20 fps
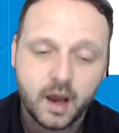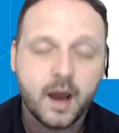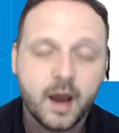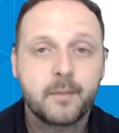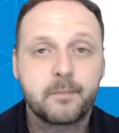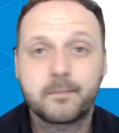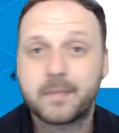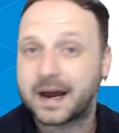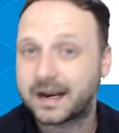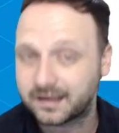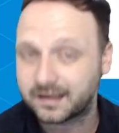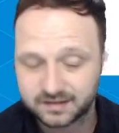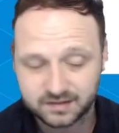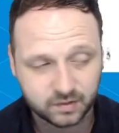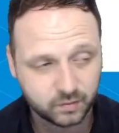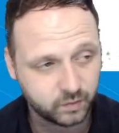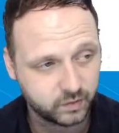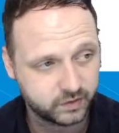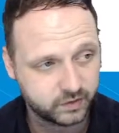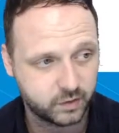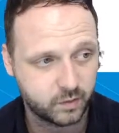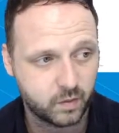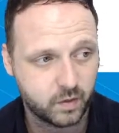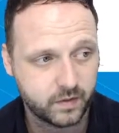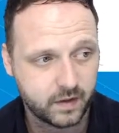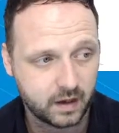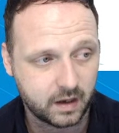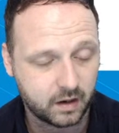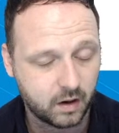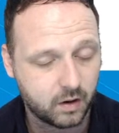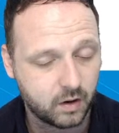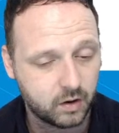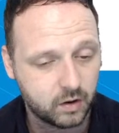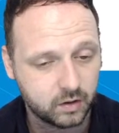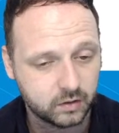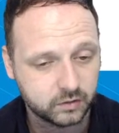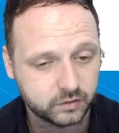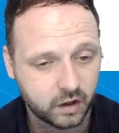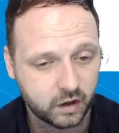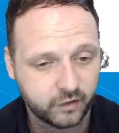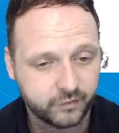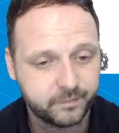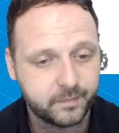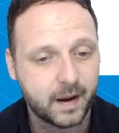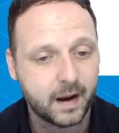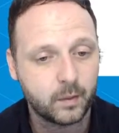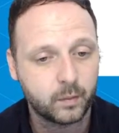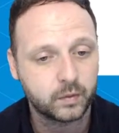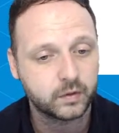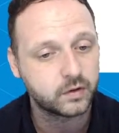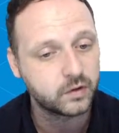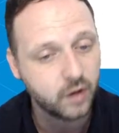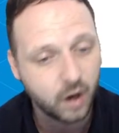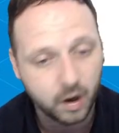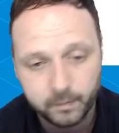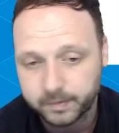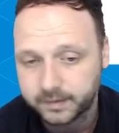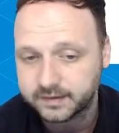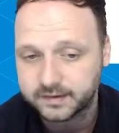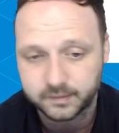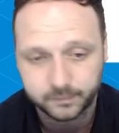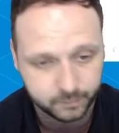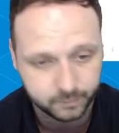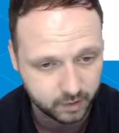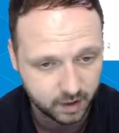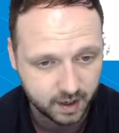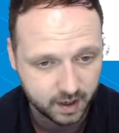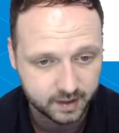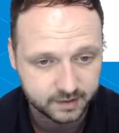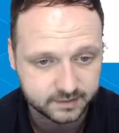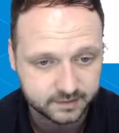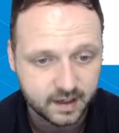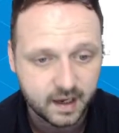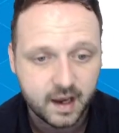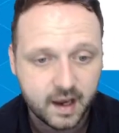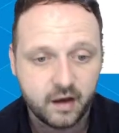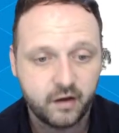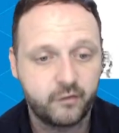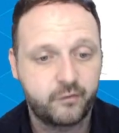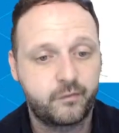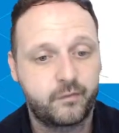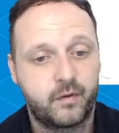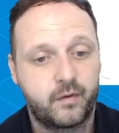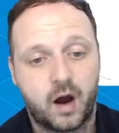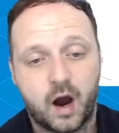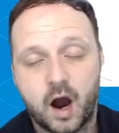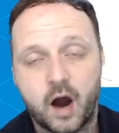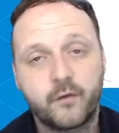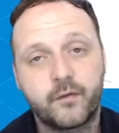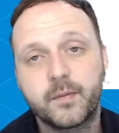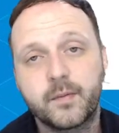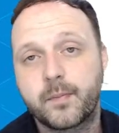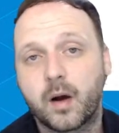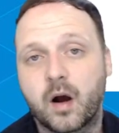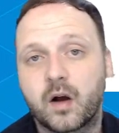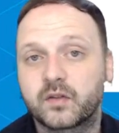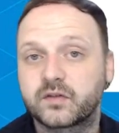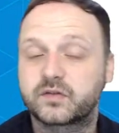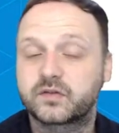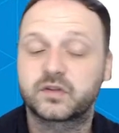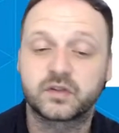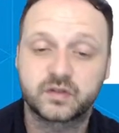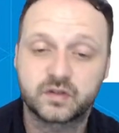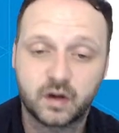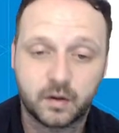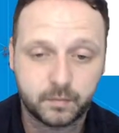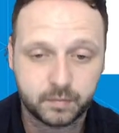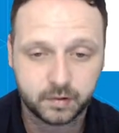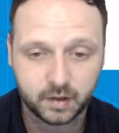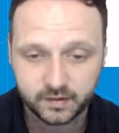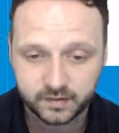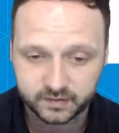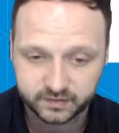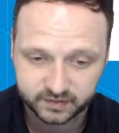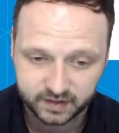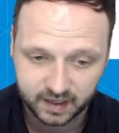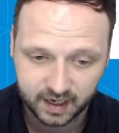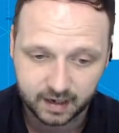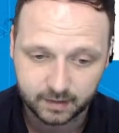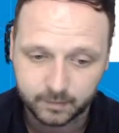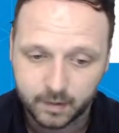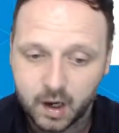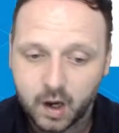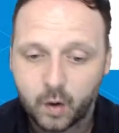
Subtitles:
Maddison was the one that got hauled off, but I would not be surprised if Harvey Barnes does not play this game.